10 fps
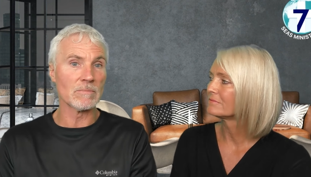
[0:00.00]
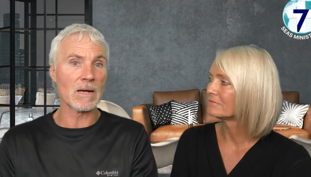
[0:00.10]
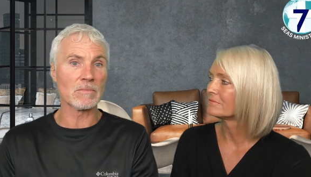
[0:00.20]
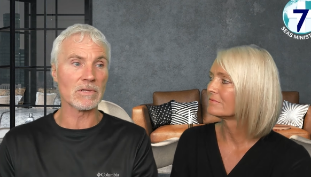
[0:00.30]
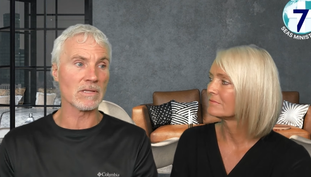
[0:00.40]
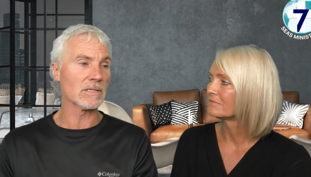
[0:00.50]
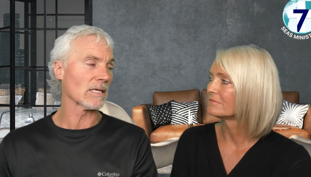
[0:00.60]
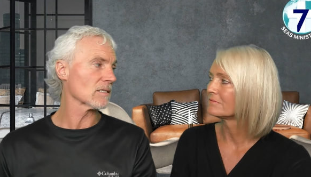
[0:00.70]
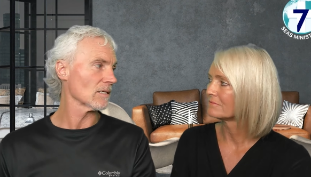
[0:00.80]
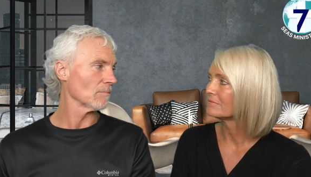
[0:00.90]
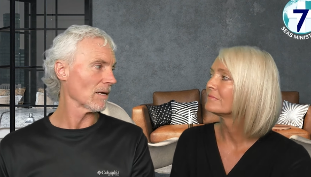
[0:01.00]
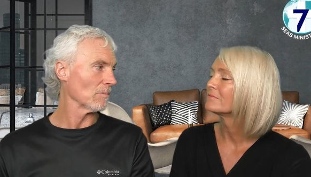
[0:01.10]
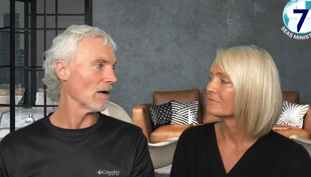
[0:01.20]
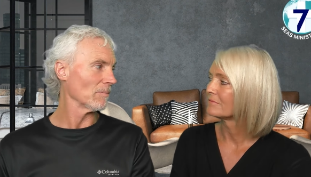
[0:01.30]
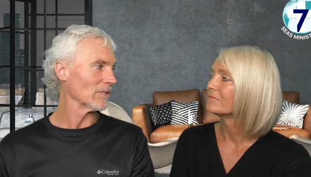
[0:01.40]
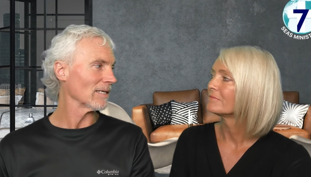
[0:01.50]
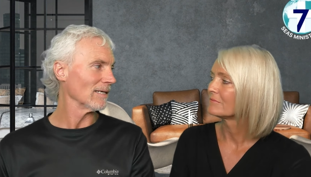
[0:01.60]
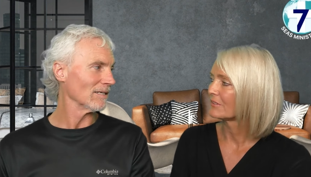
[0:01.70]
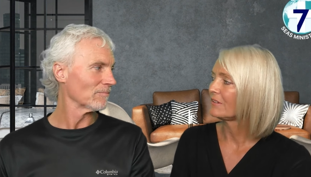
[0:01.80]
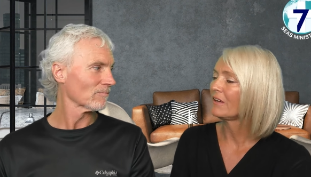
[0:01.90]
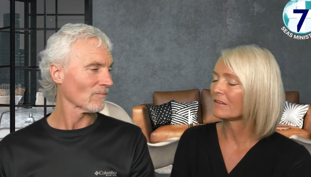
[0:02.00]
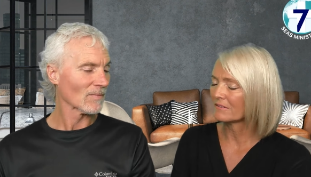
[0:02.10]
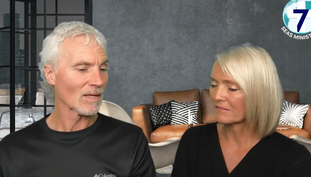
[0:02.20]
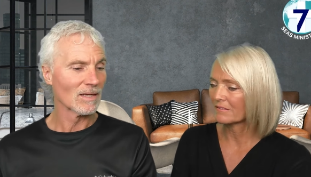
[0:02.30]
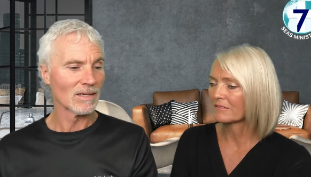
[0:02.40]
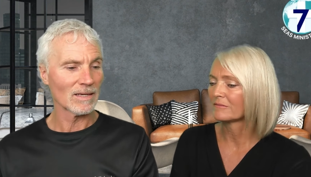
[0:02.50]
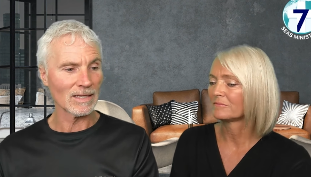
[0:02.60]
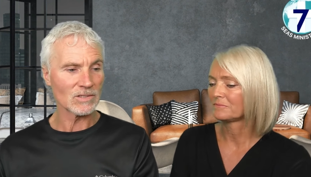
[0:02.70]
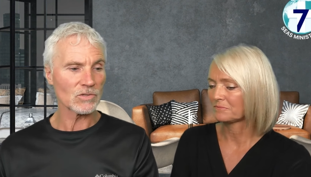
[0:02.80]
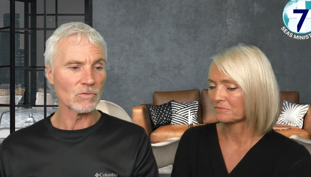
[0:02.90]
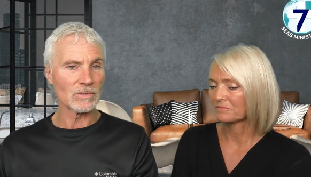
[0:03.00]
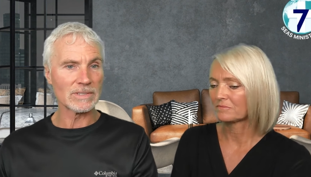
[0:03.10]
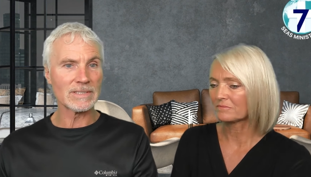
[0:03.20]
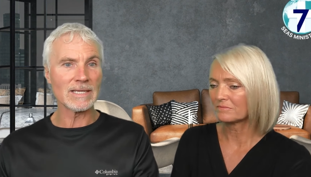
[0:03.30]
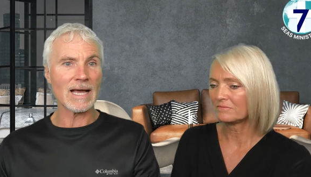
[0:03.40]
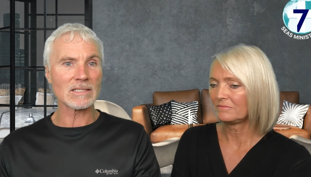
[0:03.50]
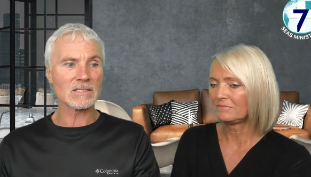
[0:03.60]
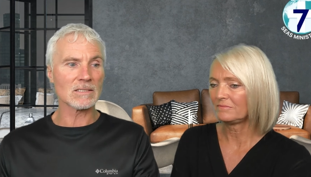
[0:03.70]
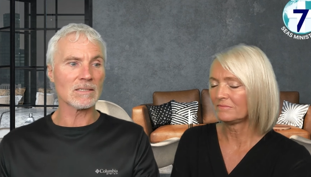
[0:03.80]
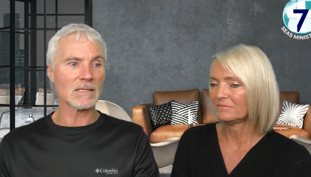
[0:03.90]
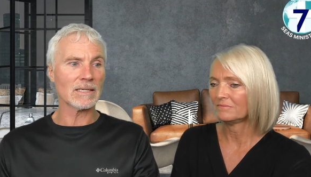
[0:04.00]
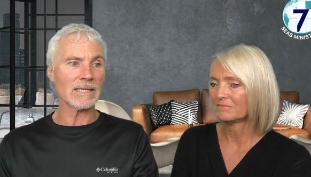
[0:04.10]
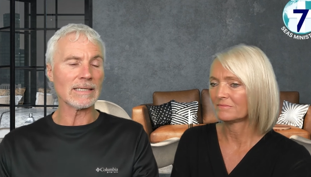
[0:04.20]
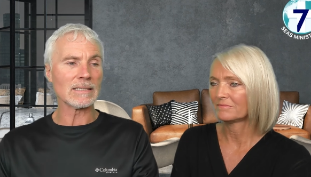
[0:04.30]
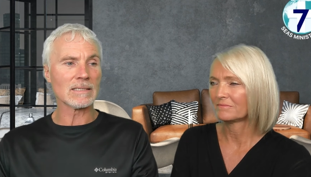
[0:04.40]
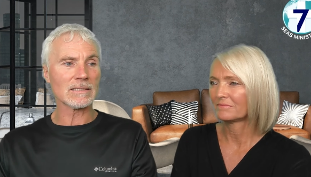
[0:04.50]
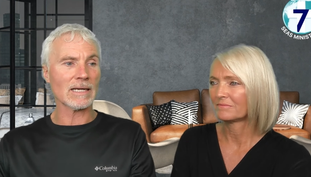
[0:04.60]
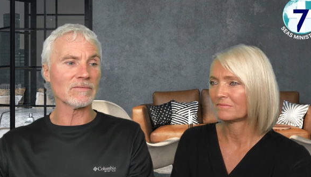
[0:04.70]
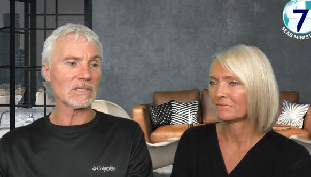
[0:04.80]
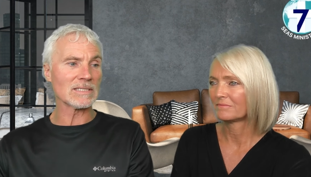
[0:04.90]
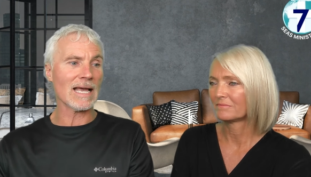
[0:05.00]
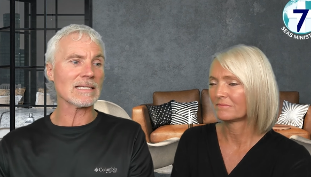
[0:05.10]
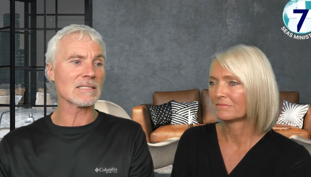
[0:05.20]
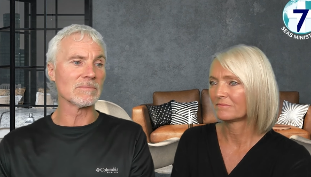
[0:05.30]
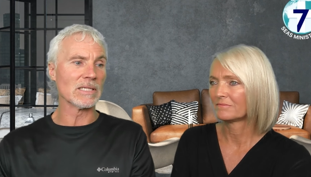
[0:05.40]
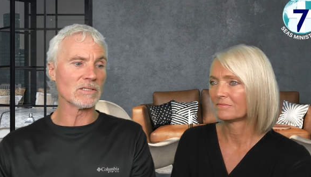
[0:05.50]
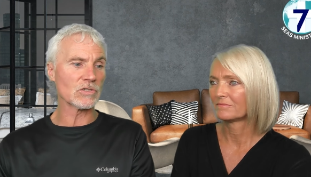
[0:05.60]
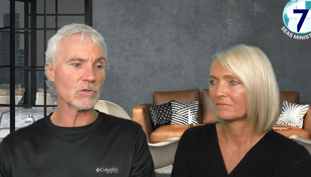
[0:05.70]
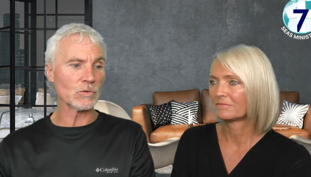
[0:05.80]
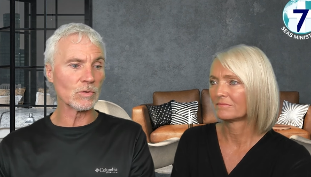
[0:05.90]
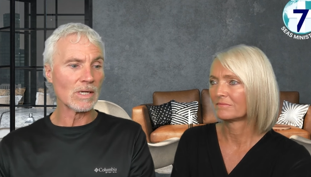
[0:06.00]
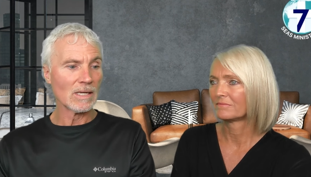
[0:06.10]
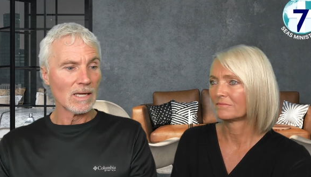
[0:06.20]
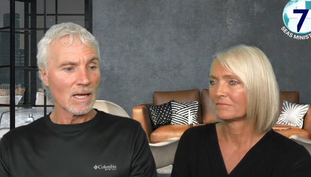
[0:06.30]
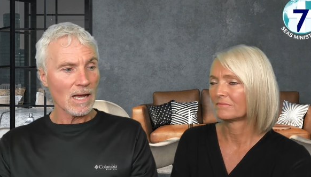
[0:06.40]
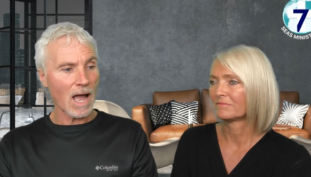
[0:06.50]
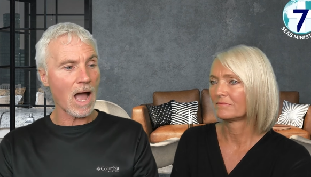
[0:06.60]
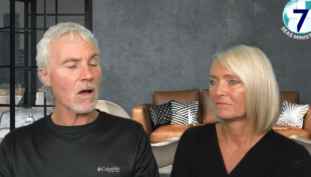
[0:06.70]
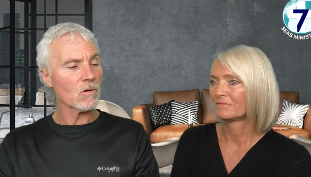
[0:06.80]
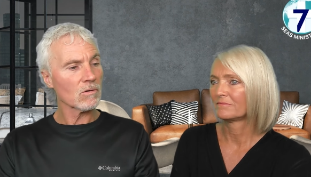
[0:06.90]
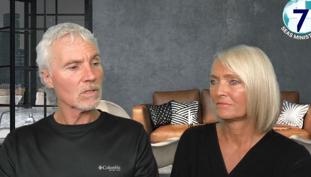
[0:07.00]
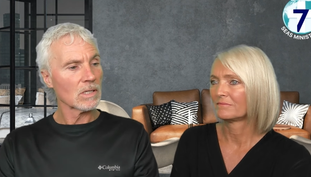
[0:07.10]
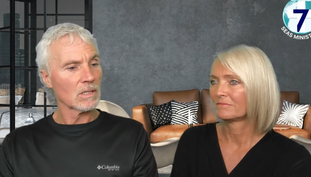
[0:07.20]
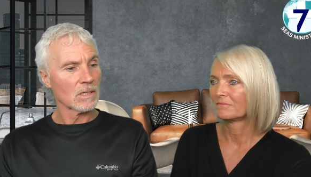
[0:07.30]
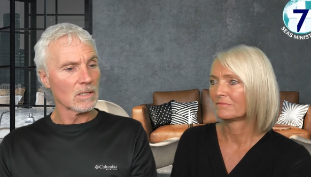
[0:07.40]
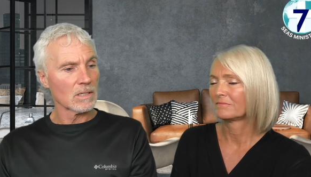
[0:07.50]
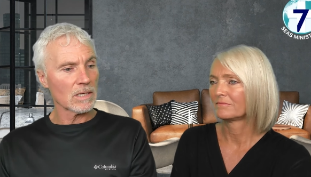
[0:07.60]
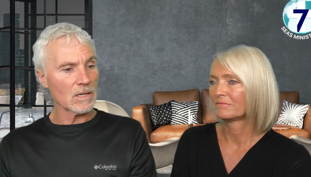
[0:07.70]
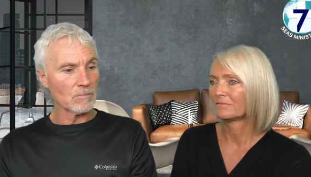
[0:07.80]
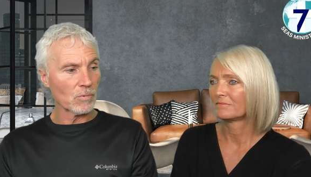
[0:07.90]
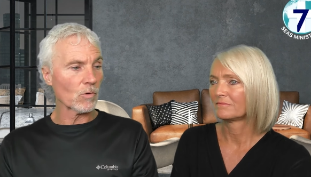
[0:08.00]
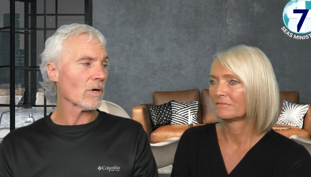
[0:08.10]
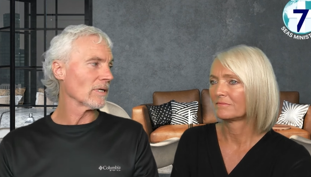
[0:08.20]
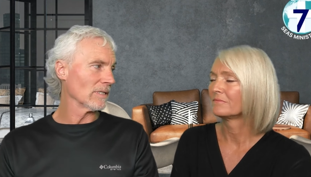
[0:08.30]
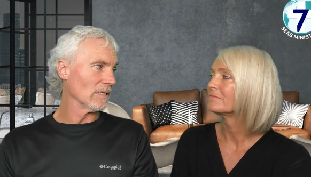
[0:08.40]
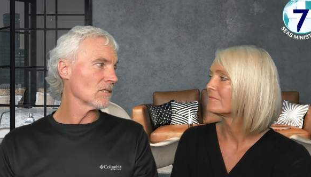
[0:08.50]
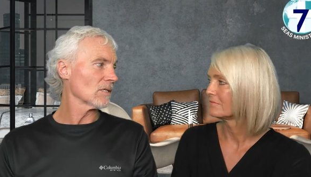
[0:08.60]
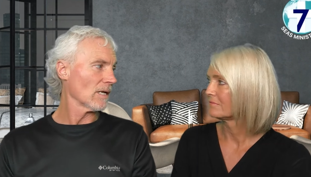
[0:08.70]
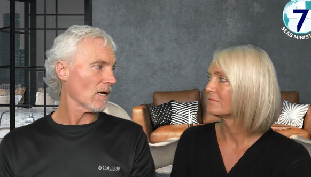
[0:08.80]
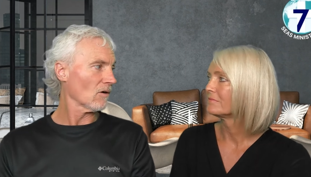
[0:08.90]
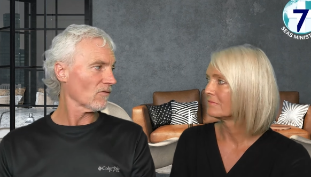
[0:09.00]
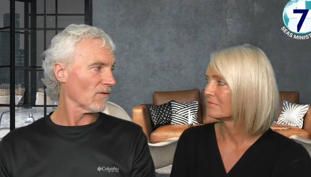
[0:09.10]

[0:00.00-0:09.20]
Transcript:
Speaker 1: remember the things that my mom did. Yes. And so that's a kind of a testament to how important it is and how